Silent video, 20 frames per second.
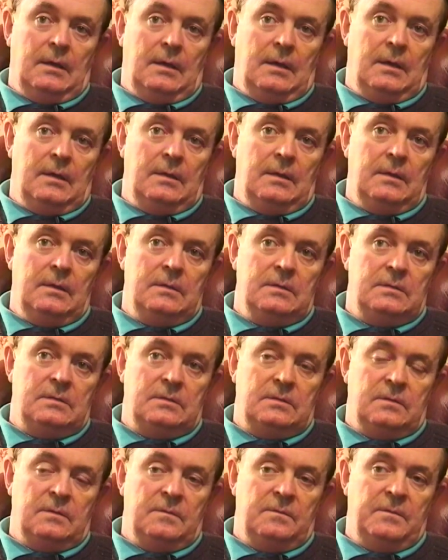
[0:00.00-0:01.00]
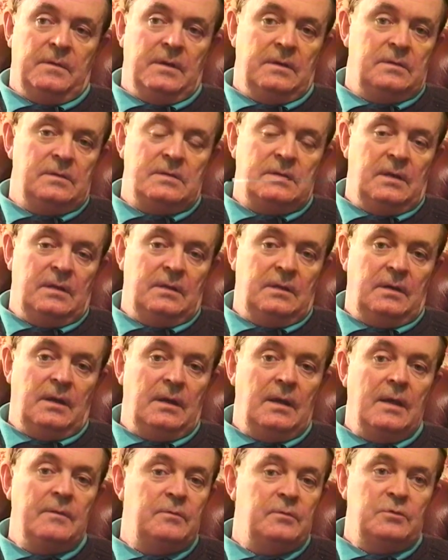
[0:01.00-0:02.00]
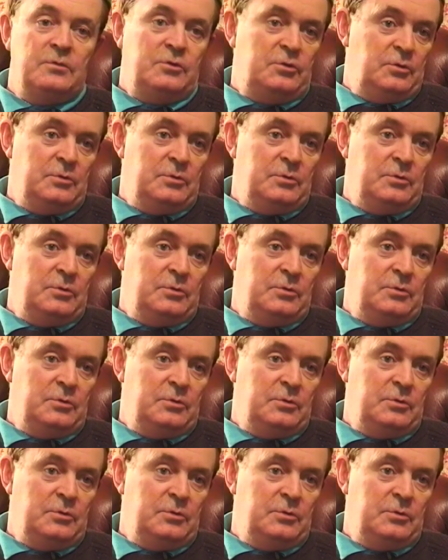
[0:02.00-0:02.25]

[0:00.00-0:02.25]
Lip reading: I think it's fair to say that I never